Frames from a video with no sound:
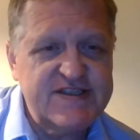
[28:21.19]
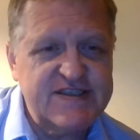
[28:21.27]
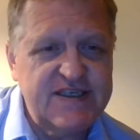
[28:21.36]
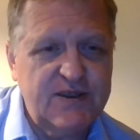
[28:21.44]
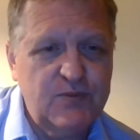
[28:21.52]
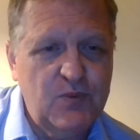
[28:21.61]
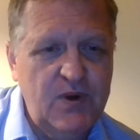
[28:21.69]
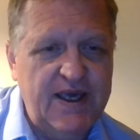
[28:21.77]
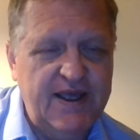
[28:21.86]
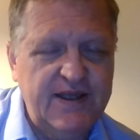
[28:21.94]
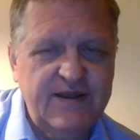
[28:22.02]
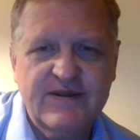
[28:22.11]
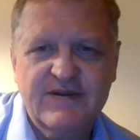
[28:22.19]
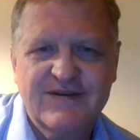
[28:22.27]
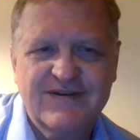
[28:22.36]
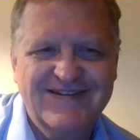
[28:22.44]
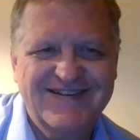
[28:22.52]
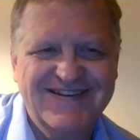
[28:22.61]
thing went,
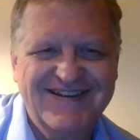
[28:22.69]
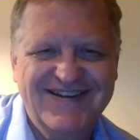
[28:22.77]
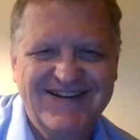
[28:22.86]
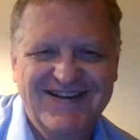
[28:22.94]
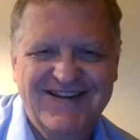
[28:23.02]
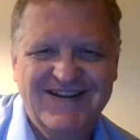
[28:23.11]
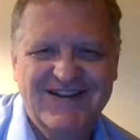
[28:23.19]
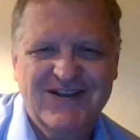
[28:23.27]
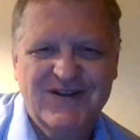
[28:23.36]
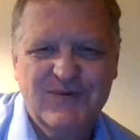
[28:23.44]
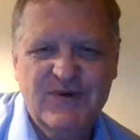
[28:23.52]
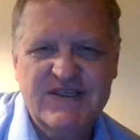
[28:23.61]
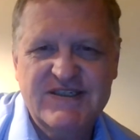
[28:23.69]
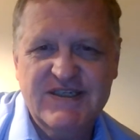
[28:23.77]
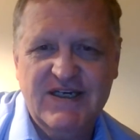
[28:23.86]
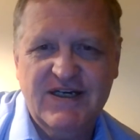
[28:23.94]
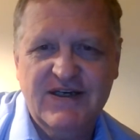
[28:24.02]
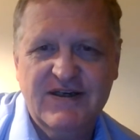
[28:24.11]
which
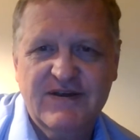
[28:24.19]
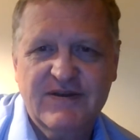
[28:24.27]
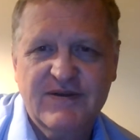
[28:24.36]
I'm